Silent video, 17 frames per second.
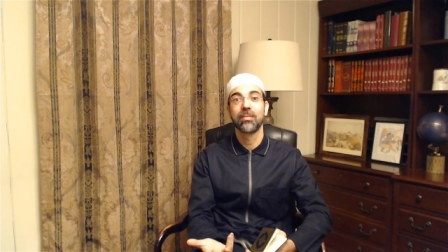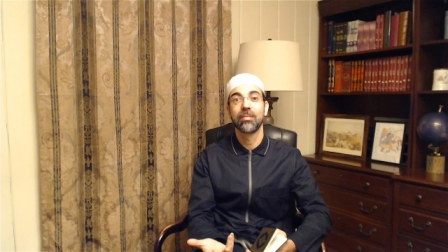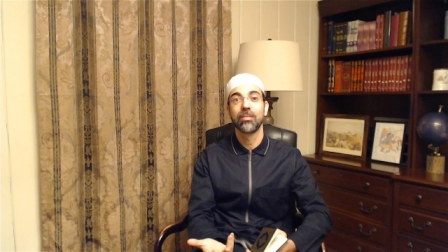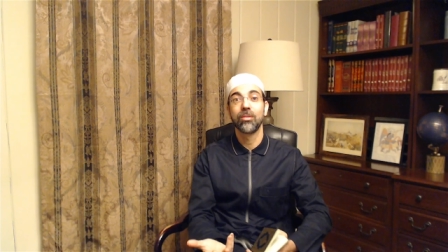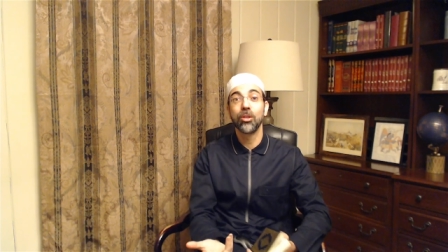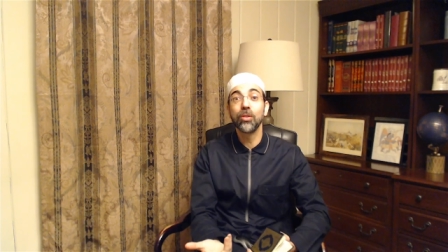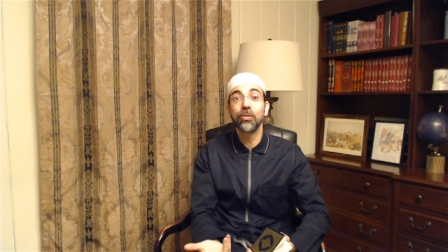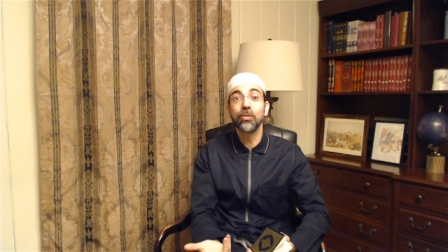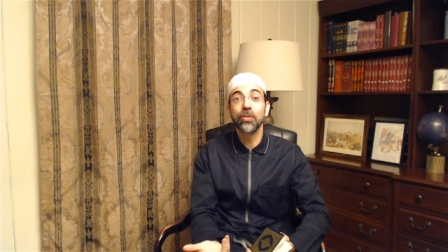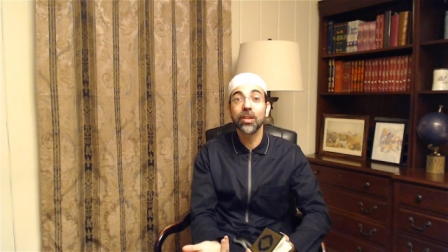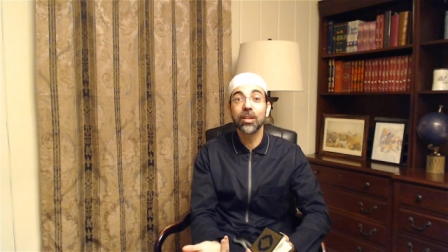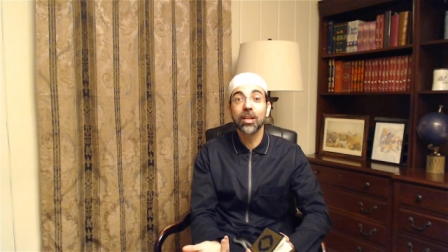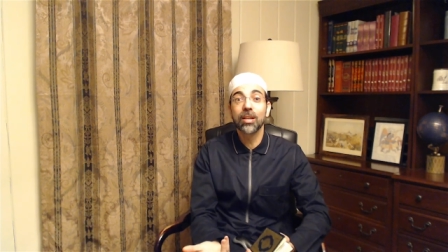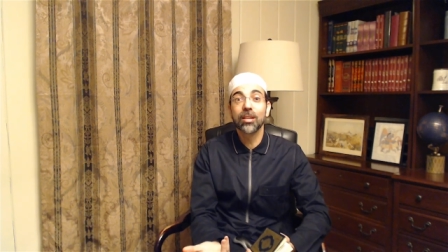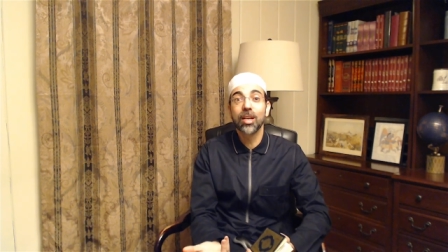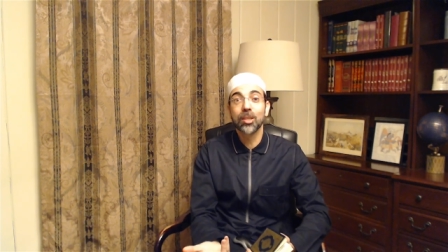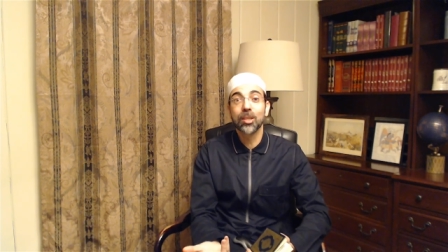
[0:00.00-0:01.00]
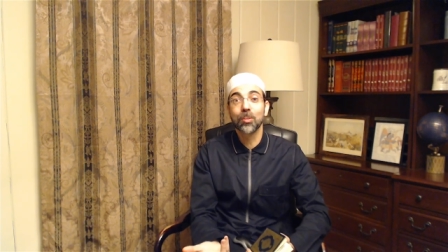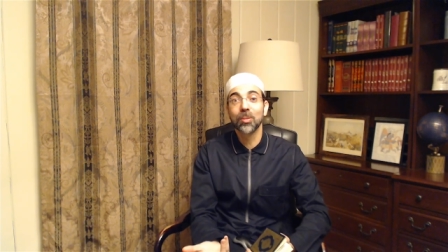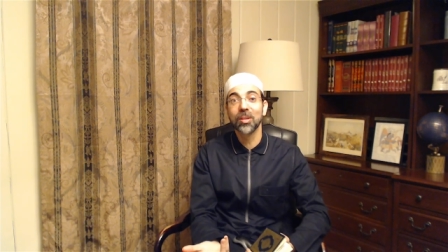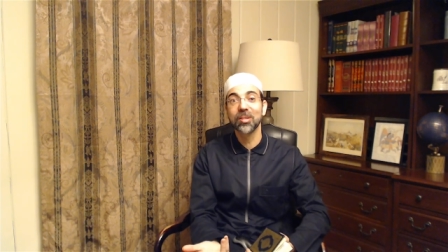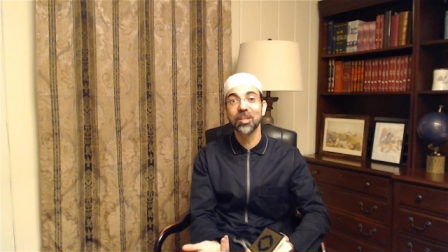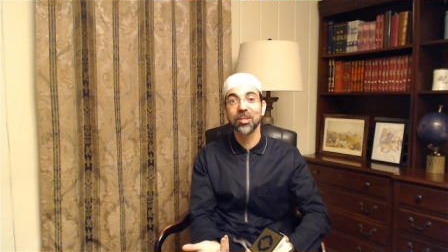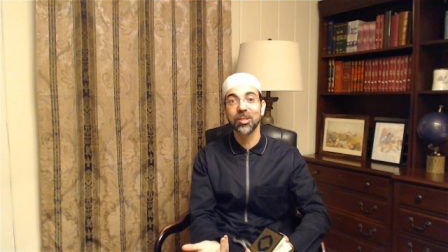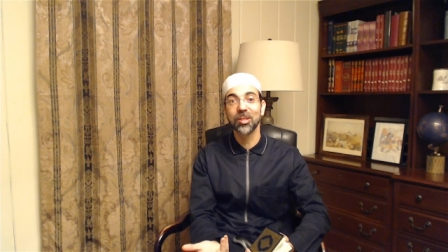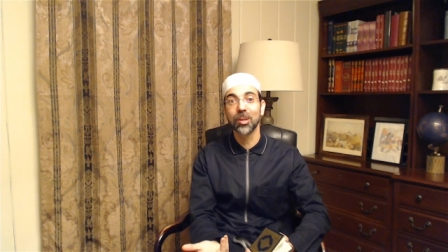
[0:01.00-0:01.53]
Do you feel Allah's
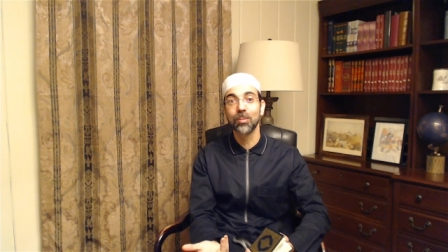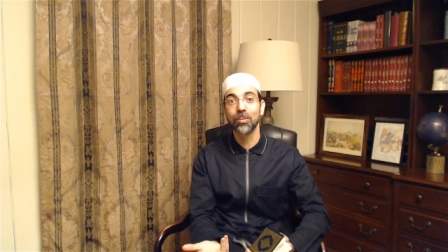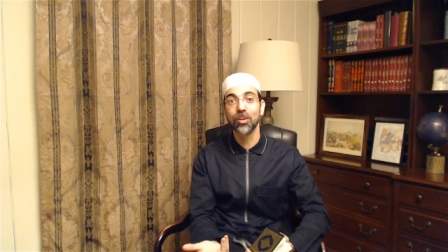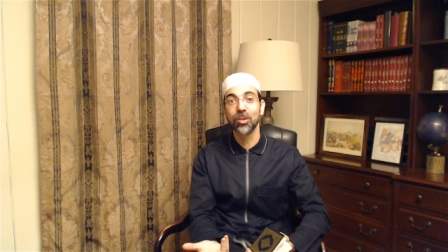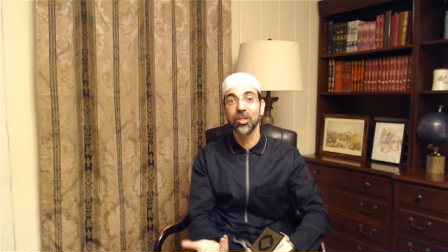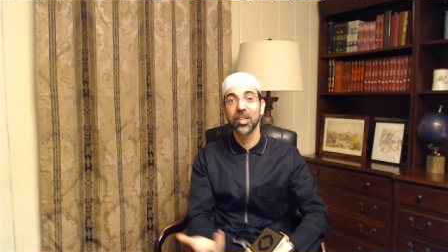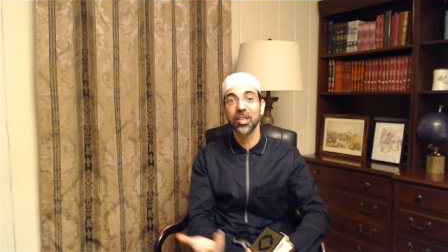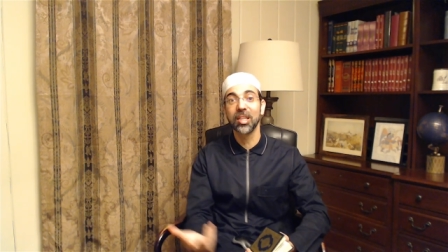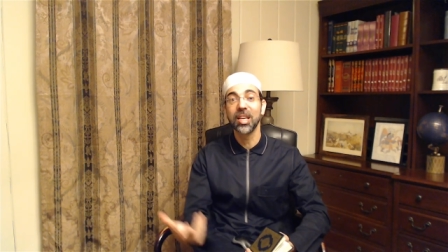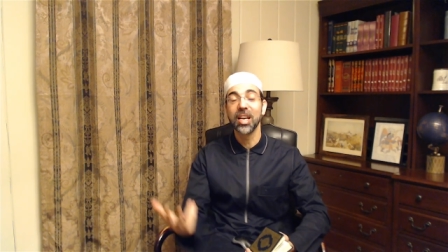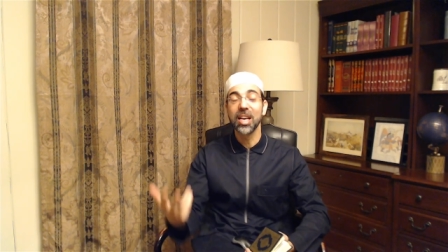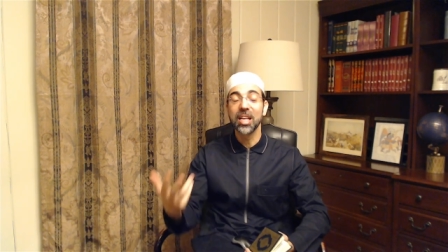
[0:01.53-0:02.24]
blessings and mercy